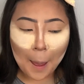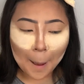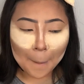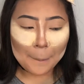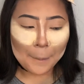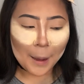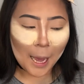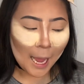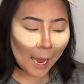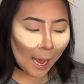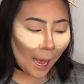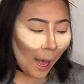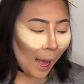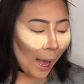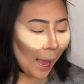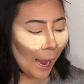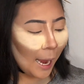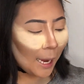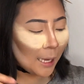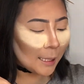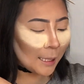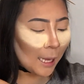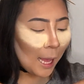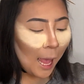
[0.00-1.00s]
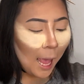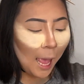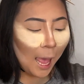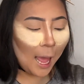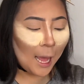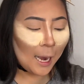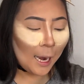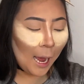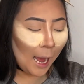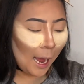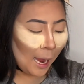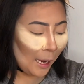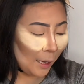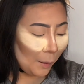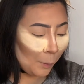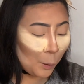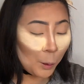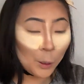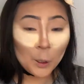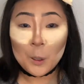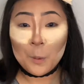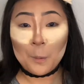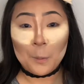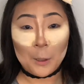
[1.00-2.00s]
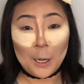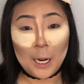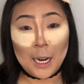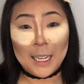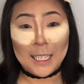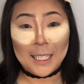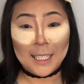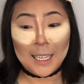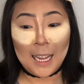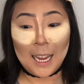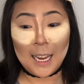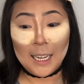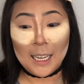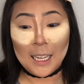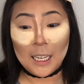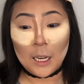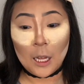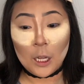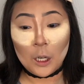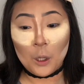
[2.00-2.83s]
my eyes, and I am super excited